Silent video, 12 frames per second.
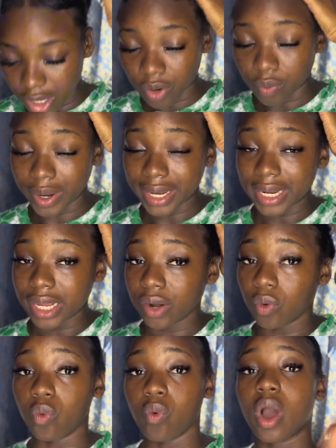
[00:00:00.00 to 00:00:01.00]
We did
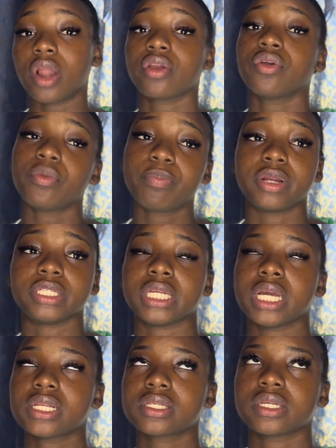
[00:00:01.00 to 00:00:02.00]
one group
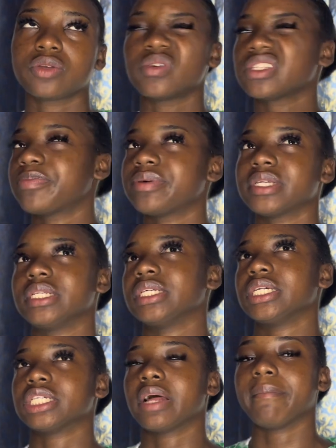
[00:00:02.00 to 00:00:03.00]
project. It was a
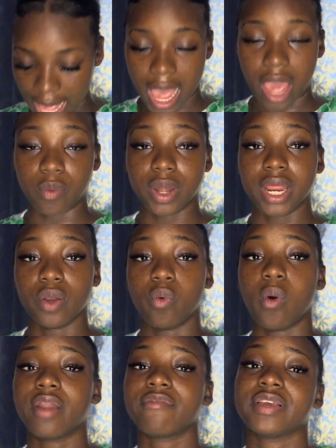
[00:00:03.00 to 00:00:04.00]
presentation, and we did
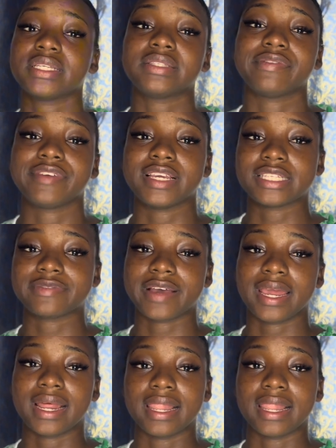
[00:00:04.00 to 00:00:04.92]
one face-to-face final